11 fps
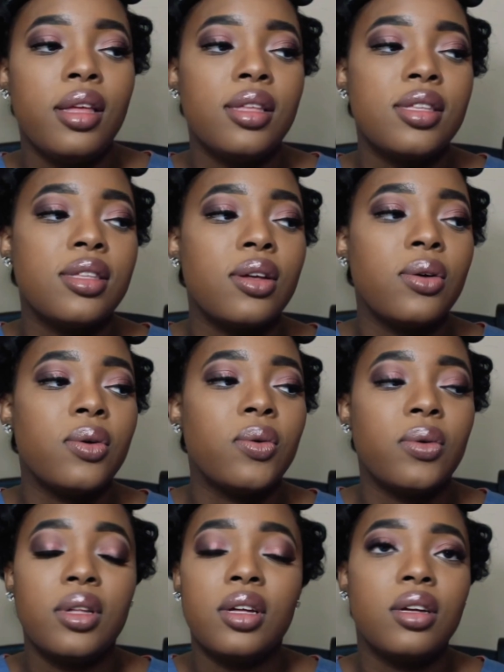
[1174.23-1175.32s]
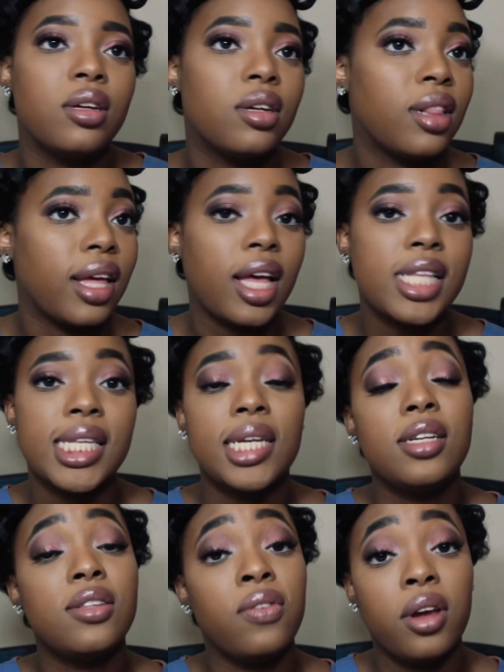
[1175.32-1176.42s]
So, like I said, it
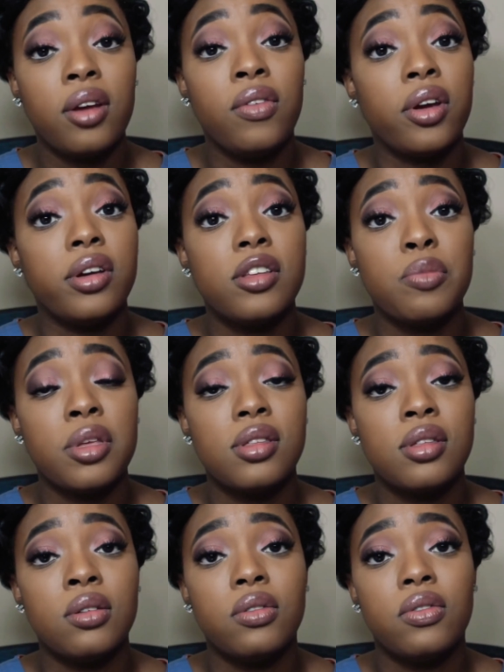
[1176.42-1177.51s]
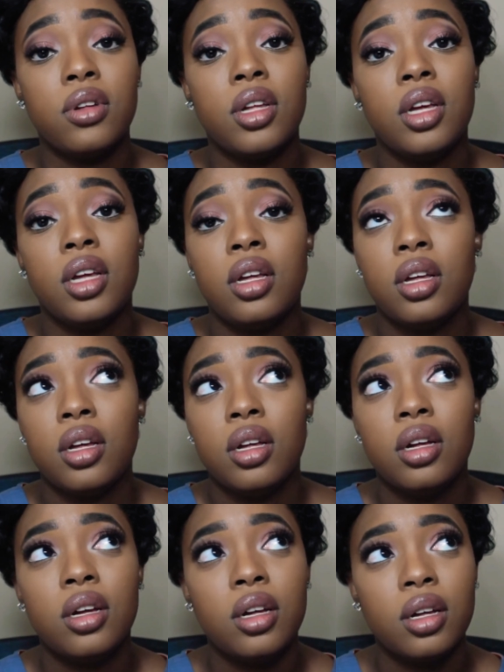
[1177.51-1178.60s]
is very, very expensive.
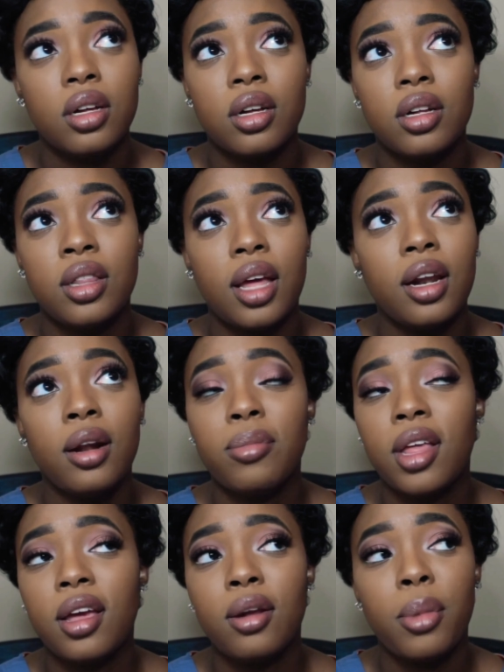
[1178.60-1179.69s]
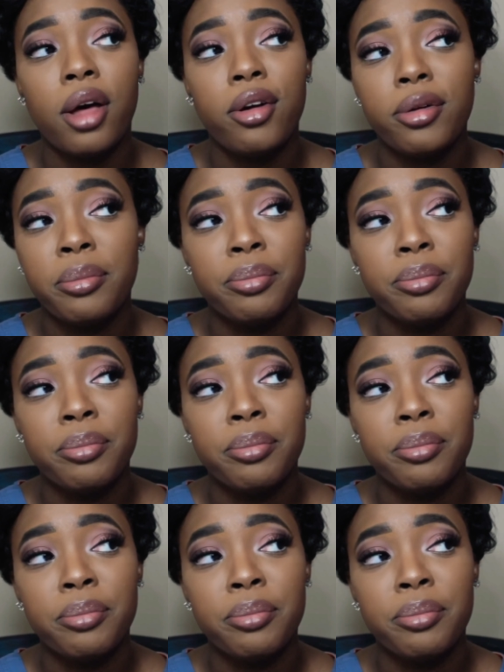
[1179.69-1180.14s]
Now that I'm thinking about it.